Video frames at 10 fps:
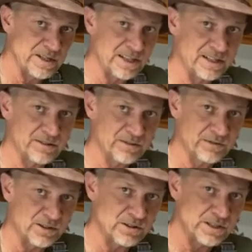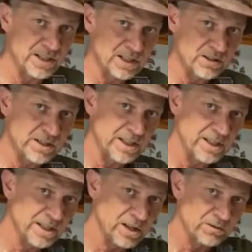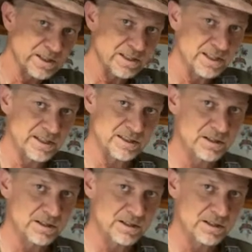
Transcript: in, and the first ingredient on it said